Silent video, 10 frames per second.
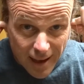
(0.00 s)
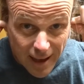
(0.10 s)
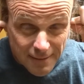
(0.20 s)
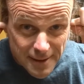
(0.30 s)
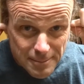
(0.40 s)

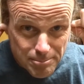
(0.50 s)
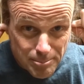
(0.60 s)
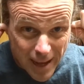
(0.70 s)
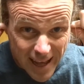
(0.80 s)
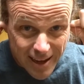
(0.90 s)
and then
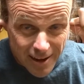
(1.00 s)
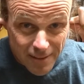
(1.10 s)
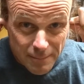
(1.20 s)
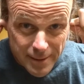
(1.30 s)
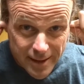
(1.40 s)
bang on
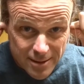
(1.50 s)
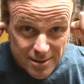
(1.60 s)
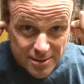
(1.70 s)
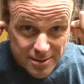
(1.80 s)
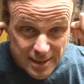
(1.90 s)
the
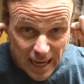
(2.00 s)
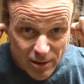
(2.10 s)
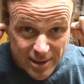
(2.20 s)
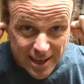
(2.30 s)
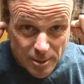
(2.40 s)
metal. Now,
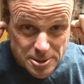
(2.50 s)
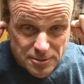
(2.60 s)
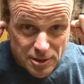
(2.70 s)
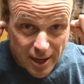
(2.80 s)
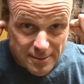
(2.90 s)
it helps
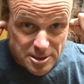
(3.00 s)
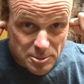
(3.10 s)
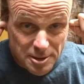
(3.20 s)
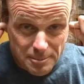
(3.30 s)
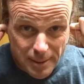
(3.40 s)
if you have
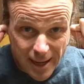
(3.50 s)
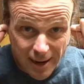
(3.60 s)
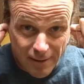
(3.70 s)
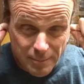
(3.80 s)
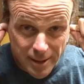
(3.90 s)
someone to bang
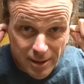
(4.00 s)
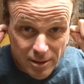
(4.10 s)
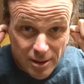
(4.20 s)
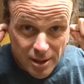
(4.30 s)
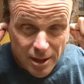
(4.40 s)
on the
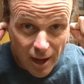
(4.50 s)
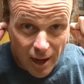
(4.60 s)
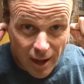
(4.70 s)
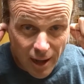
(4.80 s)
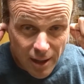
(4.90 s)
metal
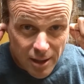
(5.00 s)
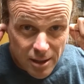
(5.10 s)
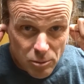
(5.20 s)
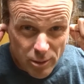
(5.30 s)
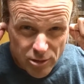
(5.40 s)

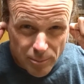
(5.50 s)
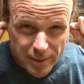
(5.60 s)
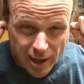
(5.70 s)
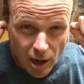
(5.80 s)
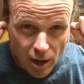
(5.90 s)
with
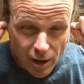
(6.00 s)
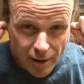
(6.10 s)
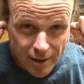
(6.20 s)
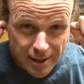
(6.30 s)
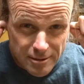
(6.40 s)
something
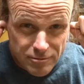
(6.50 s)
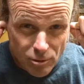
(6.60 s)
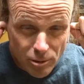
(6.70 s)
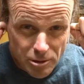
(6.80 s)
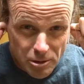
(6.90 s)
hard like a
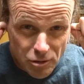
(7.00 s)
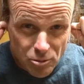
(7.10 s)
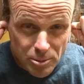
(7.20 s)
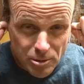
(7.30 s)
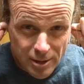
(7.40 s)
fork or a
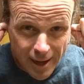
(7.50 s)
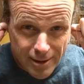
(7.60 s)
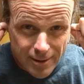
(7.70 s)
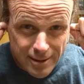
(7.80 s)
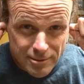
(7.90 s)
spoon. Now, I
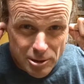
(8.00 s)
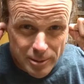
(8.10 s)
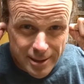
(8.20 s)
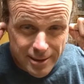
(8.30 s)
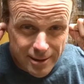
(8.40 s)
don't have
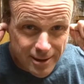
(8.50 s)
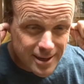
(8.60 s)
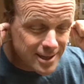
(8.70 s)
anyone here.